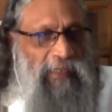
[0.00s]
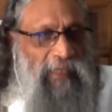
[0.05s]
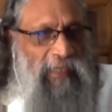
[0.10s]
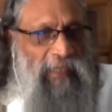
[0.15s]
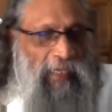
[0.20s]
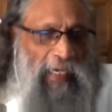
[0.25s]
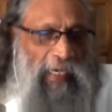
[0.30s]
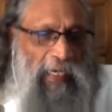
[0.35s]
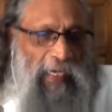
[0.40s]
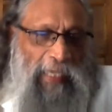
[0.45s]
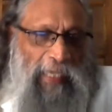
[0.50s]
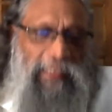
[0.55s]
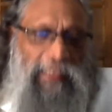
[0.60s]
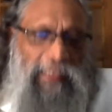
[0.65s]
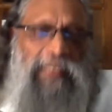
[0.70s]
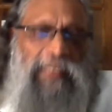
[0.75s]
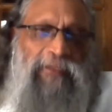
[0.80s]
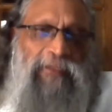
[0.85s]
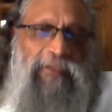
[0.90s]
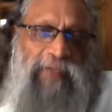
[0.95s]

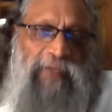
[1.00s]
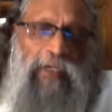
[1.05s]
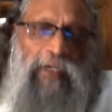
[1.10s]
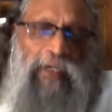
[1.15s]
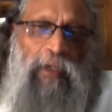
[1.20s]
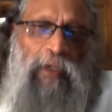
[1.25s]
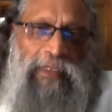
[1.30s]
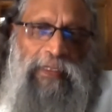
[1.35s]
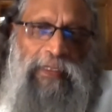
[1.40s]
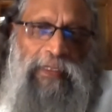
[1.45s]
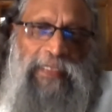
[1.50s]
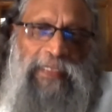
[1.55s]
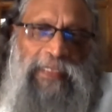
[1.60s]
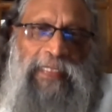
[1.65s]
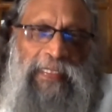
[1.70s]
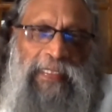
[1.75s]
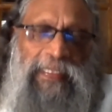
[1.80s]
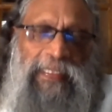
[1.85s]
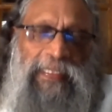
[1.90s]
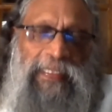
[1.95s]
Identify all these
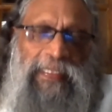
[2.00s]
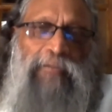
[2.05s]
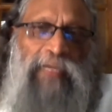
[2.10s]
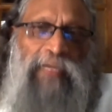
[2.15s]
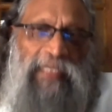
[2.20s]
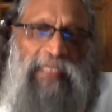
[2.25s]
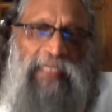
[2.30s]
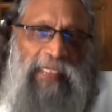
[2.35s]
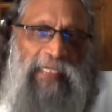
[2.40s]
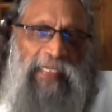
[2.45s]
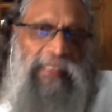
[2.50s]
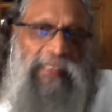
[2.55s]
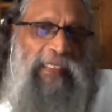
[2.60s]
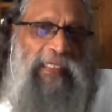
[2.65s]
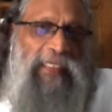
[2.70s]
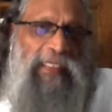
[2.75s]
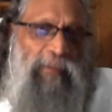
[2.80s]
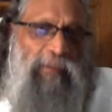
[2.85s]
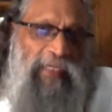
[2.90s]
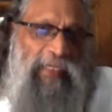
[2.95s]
things. It may take
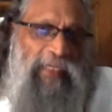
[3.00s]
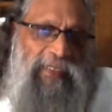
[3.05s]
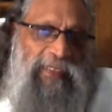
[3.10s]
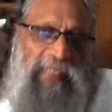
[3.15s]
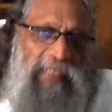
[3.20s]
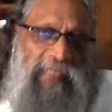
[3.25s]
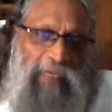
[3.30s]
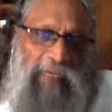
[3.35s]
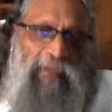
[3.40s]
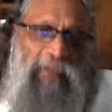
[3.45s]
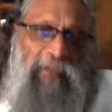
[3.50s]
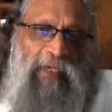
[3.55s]
6 months' time